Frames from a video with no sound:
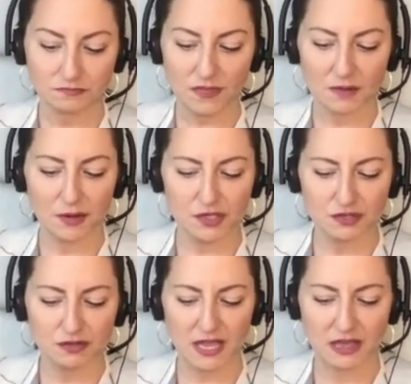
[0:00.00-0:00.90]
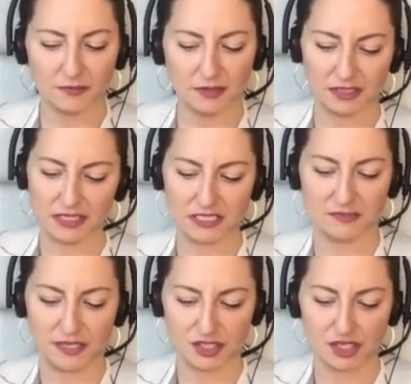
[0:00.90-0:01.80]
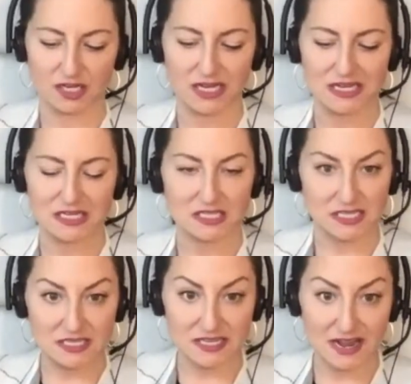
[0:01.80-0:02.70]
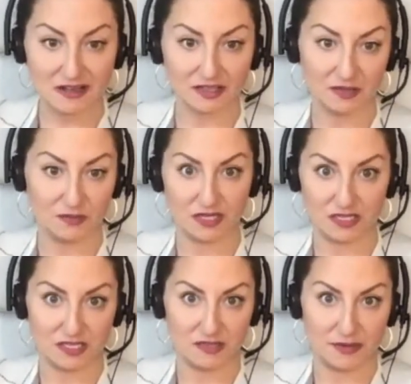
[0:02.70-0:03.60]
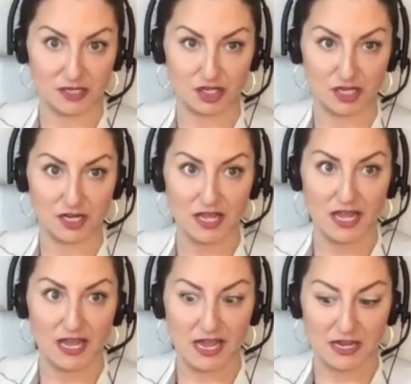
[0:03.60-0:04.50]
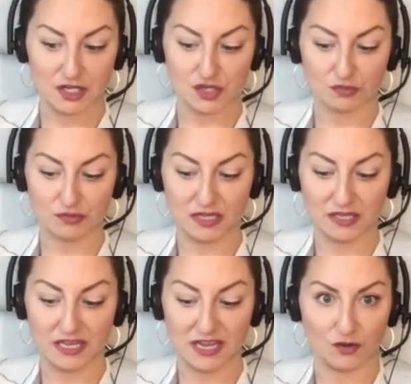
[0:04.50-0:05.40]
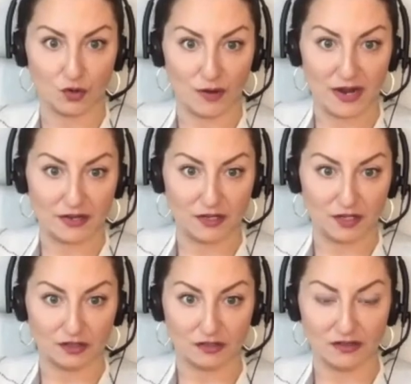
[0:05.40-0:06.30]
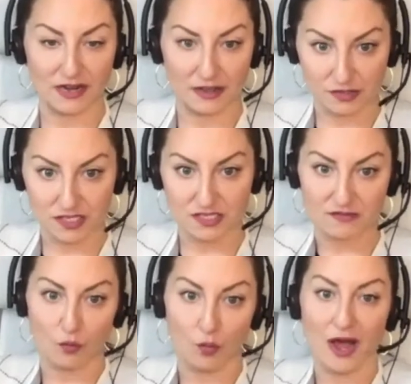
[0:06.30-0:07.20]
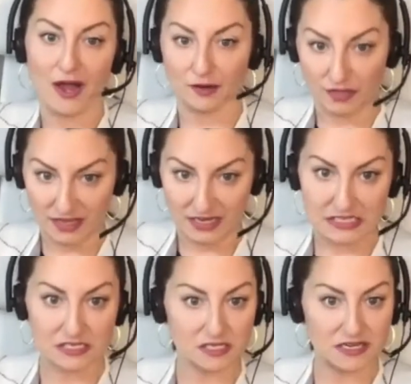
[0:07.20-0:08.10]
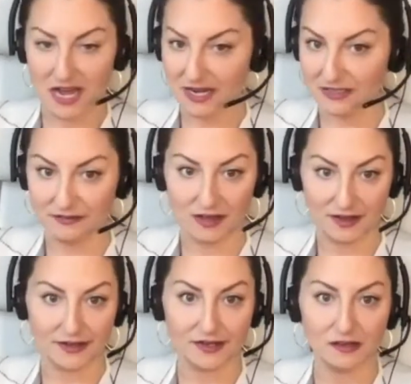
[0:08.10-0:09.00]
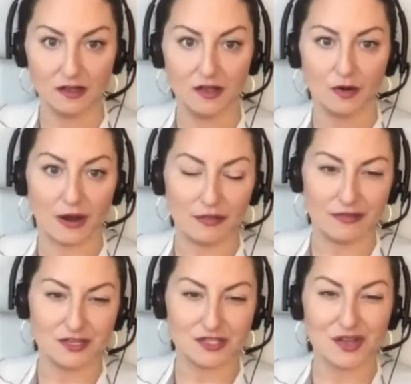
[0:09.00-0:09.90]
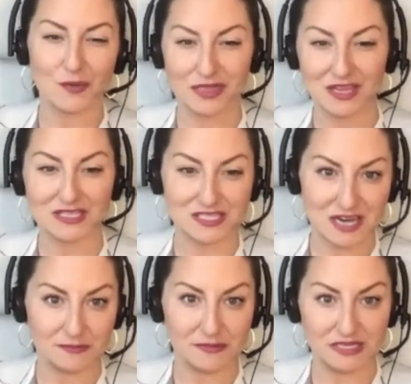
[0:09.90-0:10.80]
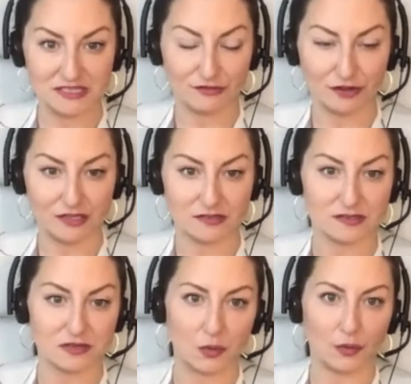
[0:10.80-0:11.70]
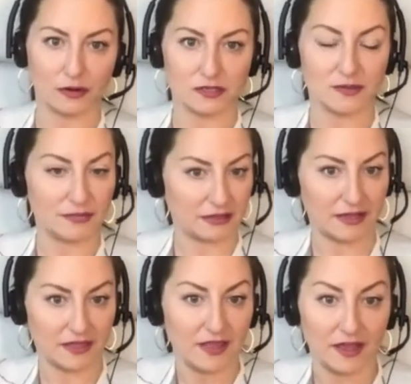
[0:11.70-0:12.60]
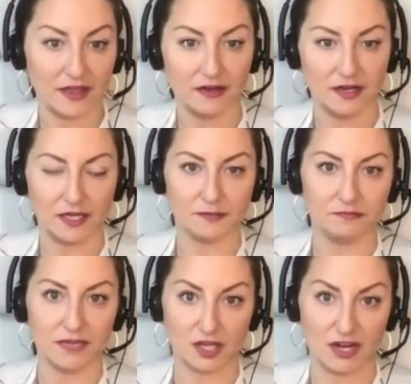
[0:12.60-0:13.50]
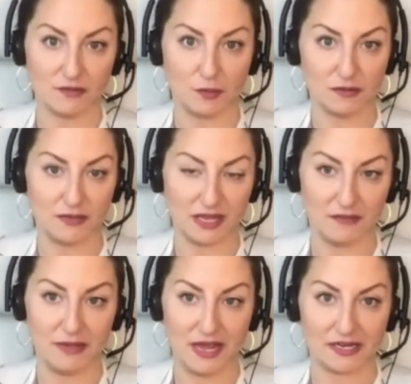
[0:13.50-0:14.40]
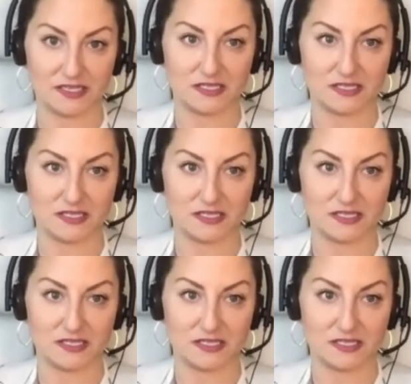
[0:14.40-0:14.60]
personal accountability into the budget, seasonality within the budget, and just a really kind of granular analysis of why are things not in line, rather than just, we think it's timing difference or something like that. It could have a pretty big impact,